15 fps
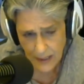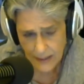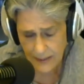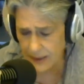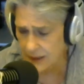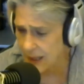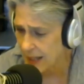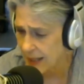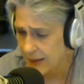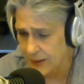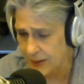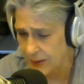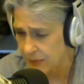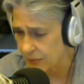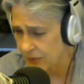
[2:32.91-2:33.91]
The
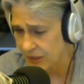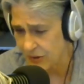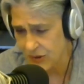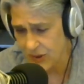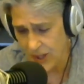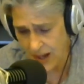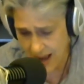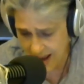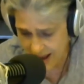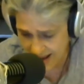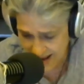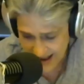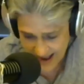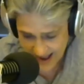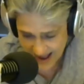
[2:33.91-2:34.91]
letter, which,
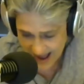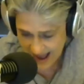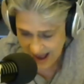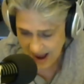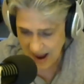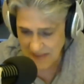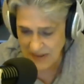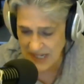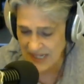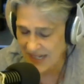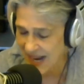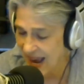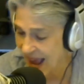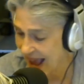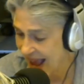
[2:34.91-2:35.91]
I mean,
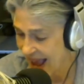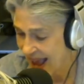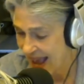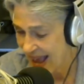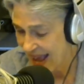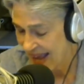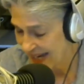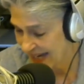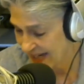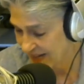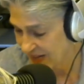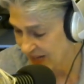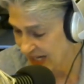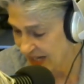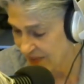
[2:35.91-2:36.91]

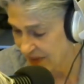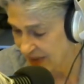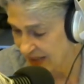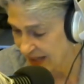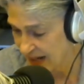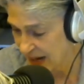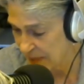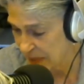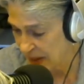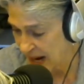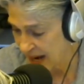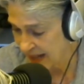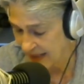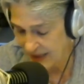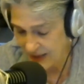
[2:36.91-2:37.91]
is even
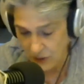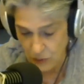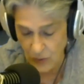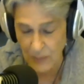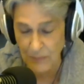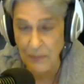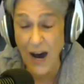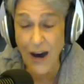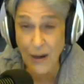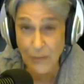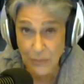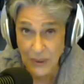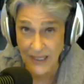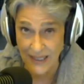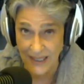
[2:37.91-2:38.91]
about,
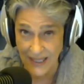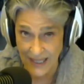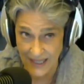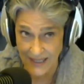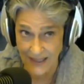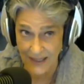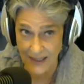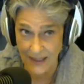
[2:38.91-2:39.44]
Republican